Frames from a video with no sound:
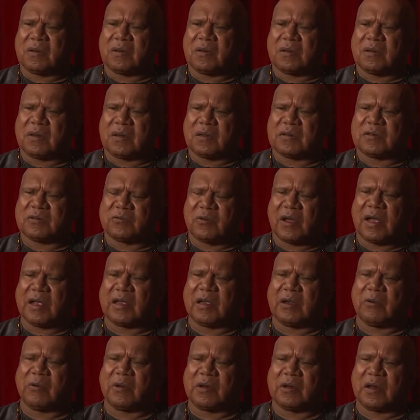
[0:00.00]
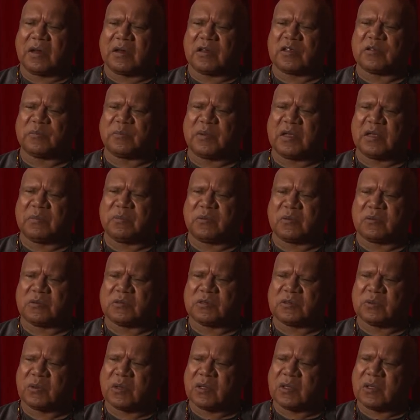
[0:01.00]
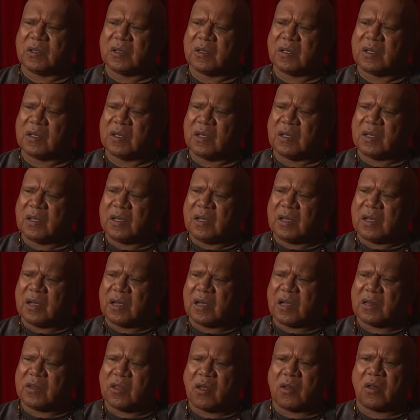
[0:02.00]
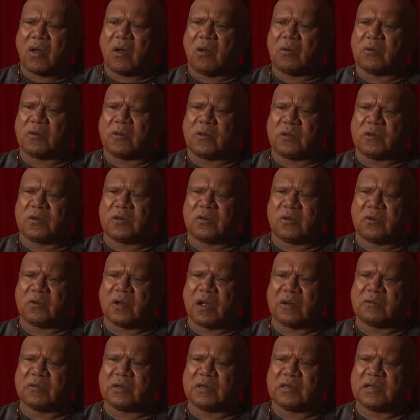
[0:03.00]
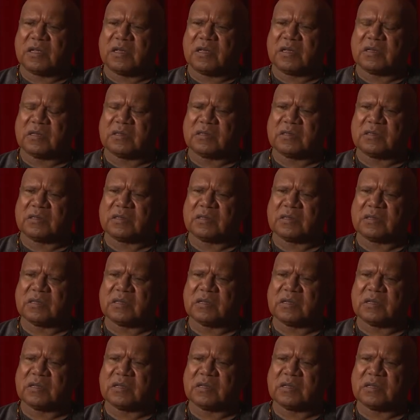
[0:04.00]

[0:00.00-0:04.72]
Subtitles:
Australia and its peoples were a lot older than 200 years.